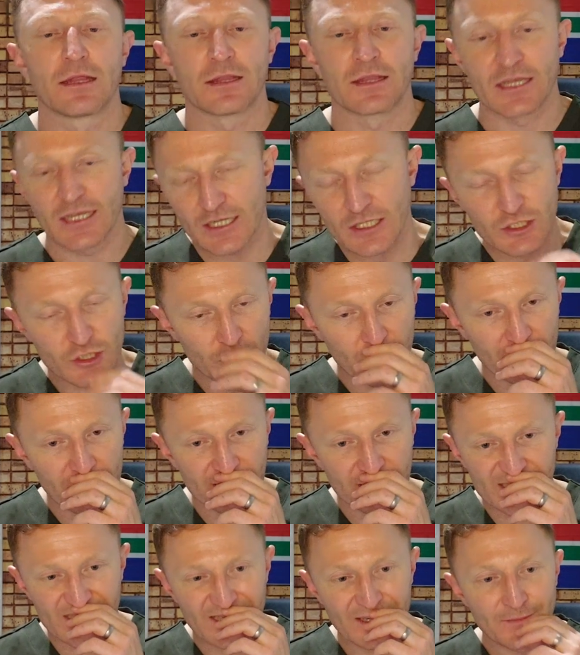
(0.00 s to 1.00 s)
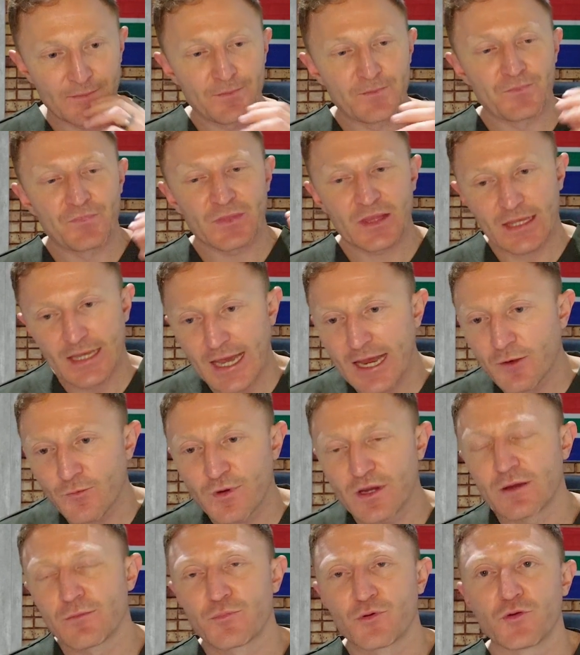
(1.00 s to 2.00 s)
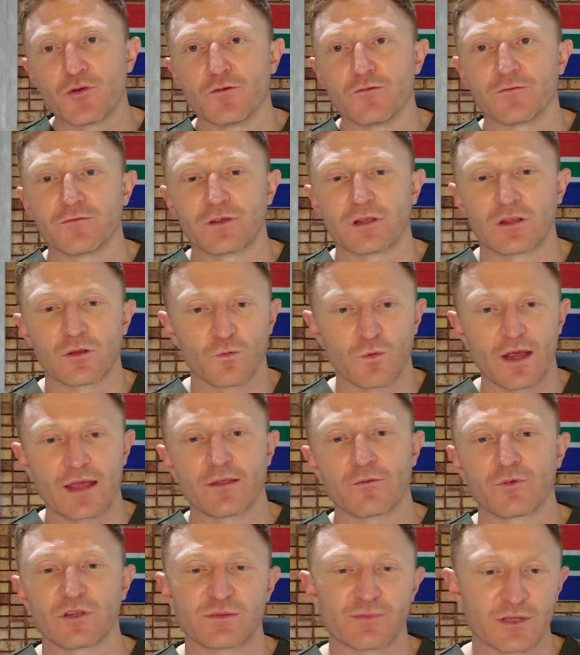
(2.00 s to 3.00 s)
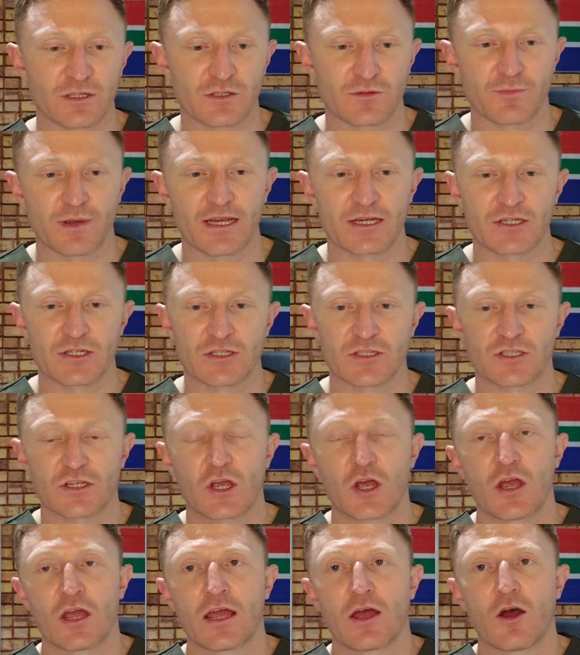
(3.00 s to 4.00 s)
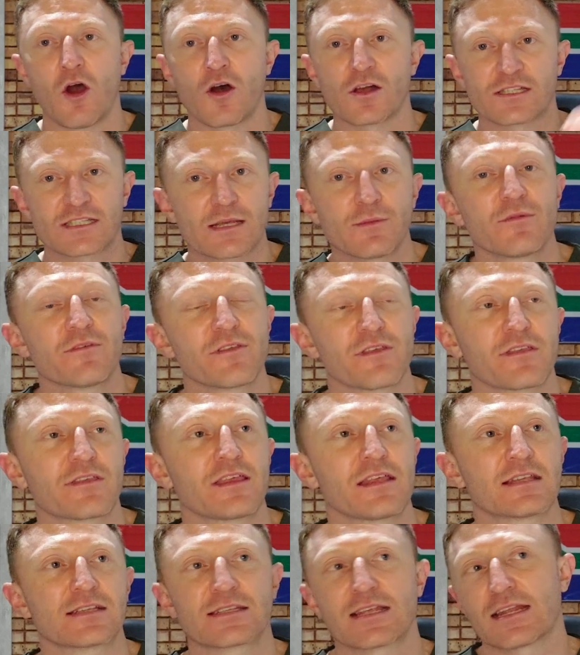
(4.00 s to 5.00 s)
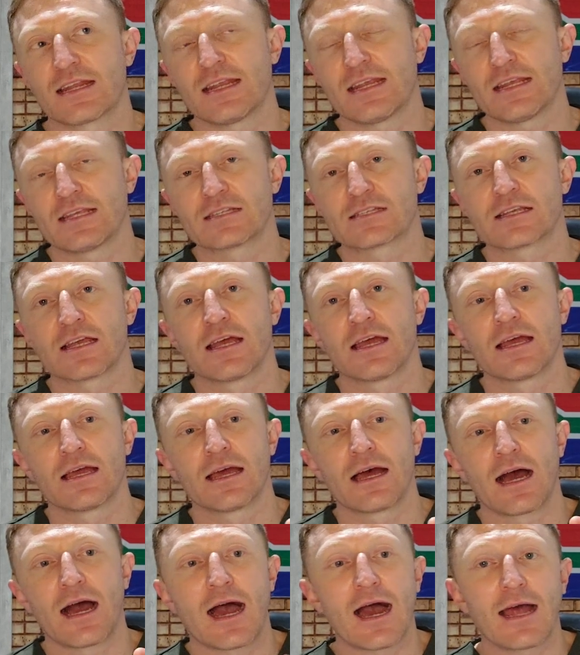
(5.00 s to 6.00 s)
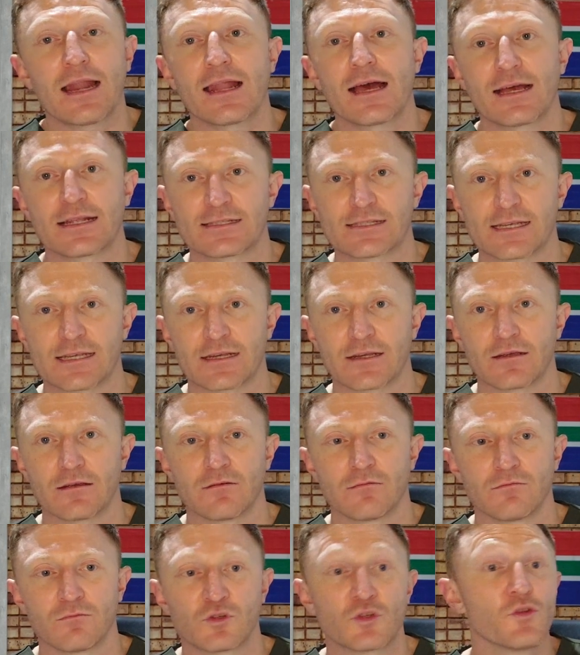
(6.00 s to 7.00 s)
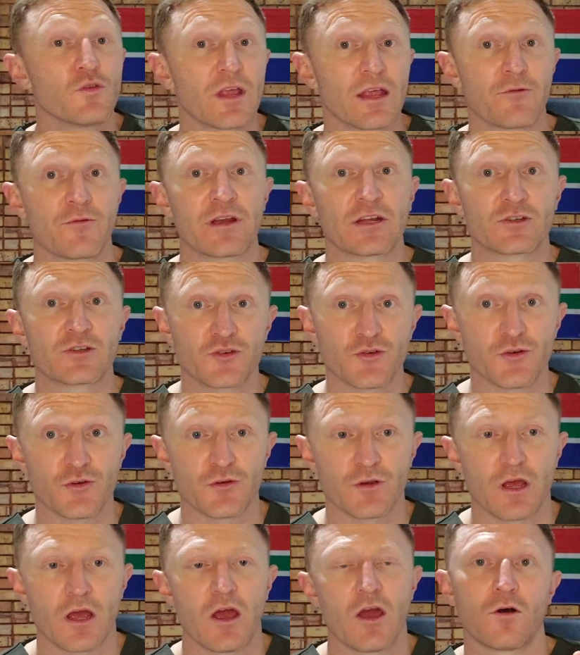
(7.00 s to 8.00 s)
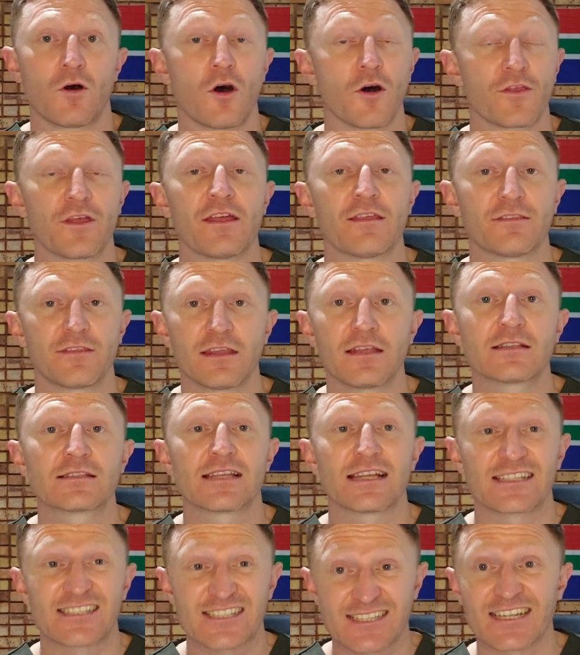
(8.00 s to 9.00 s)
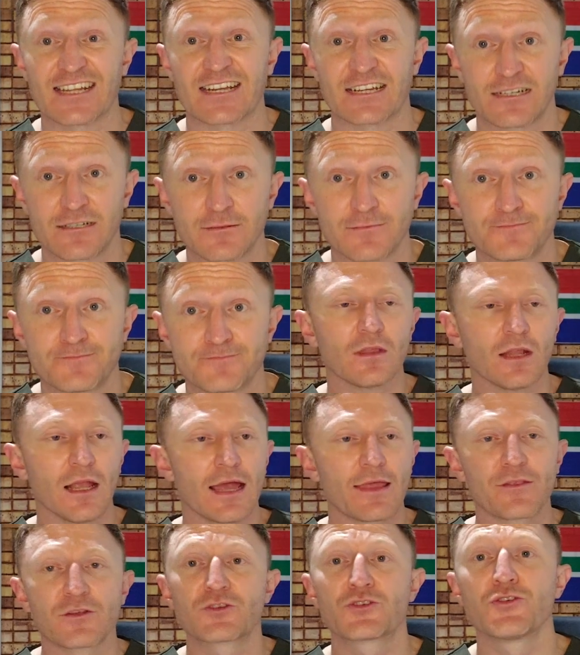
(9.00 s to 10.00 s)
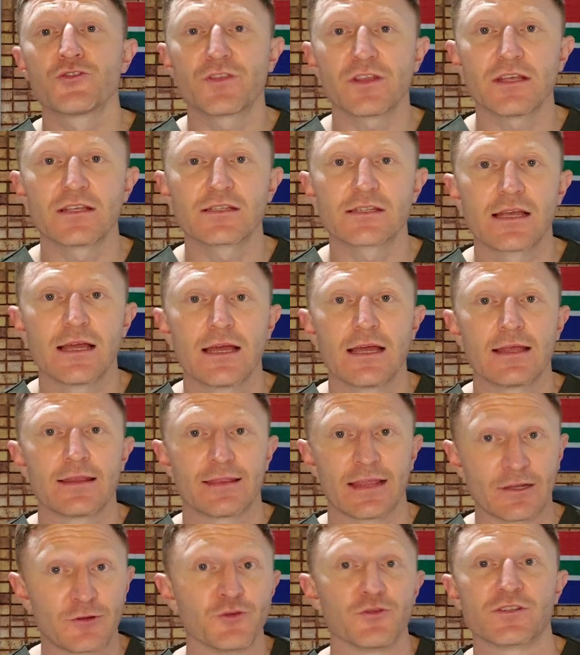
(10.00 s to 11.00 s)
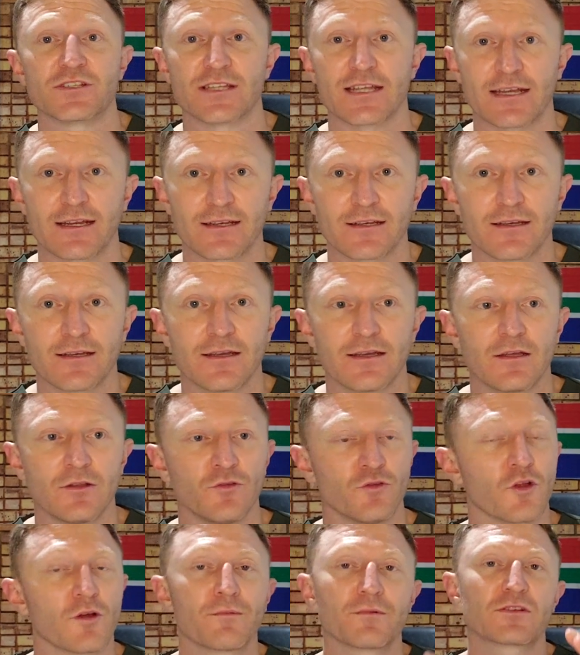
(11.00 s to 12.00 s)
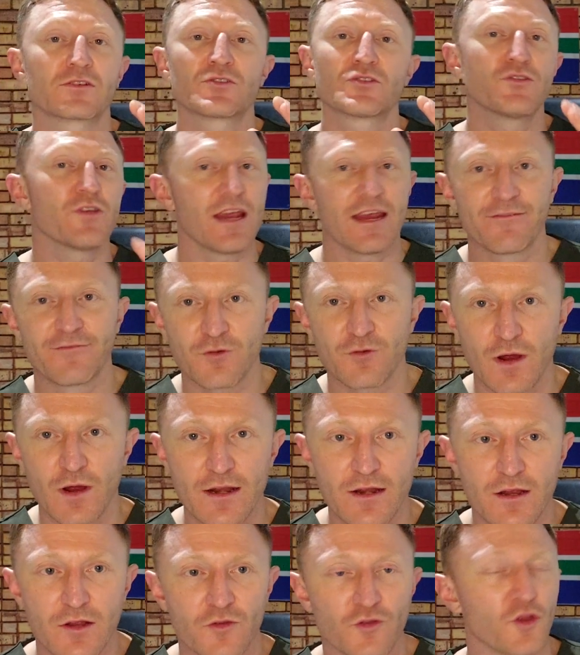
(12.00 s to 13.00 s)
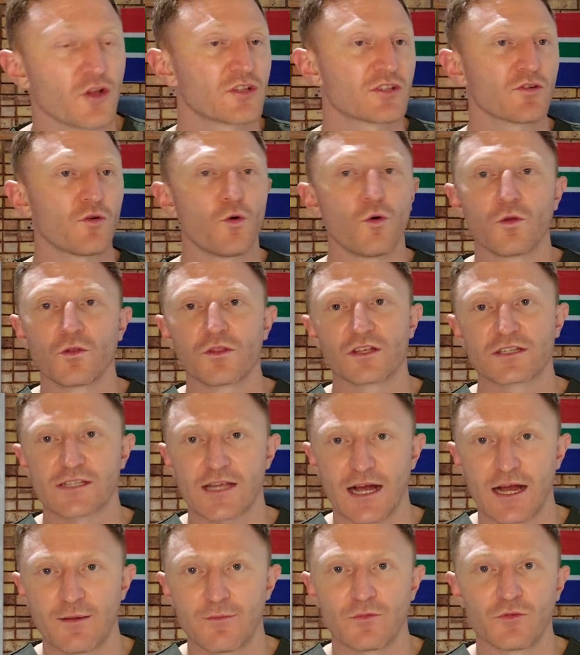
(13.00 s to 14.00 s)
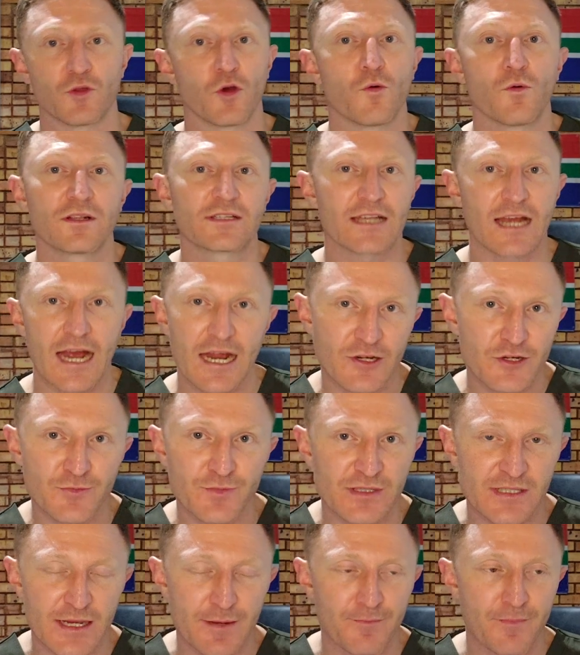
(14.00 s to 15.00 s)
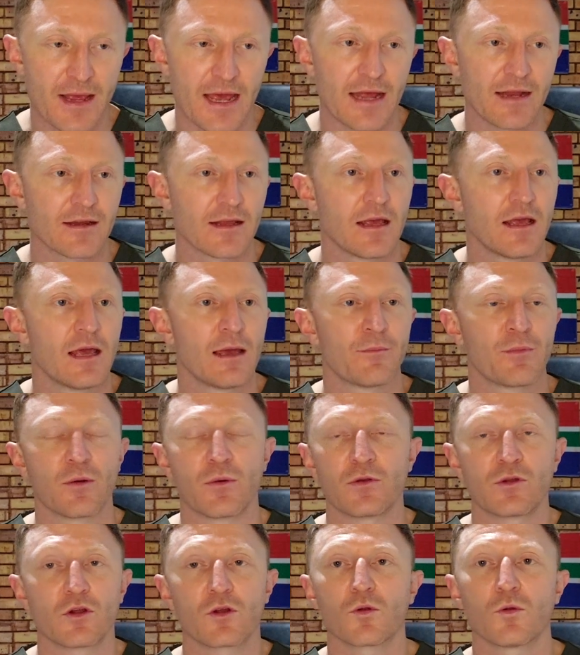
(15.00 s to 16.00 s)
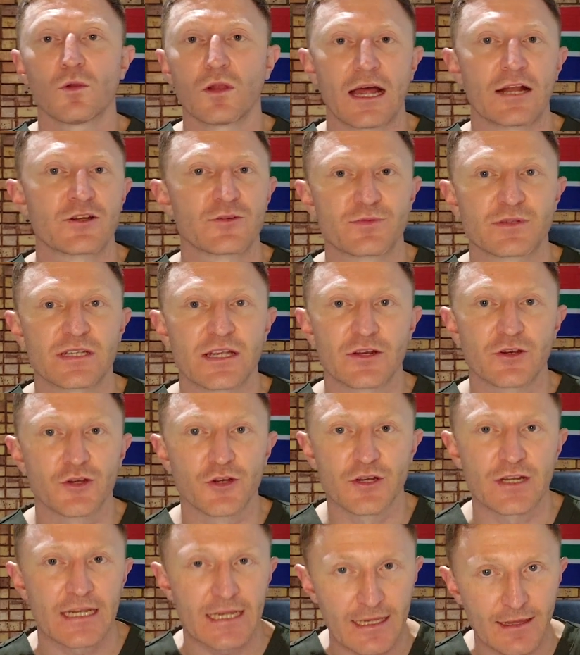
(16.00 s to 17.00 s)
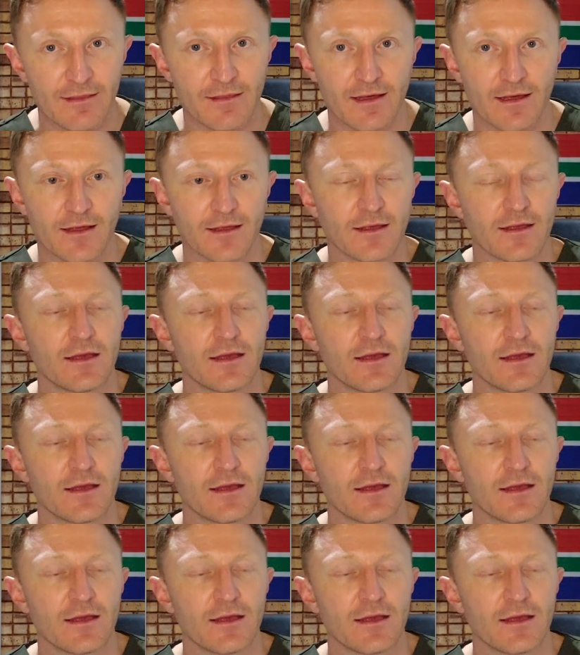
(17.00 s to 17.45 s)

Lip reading: The issue is, can we improve in the way that we speak to patients? Are some of the things that he's highlighting, do they ring true? Are they things that stick? And the truth is, they do stick. Not to everyone, not all the time. No one's 100% bad, but we're not all 100% good either.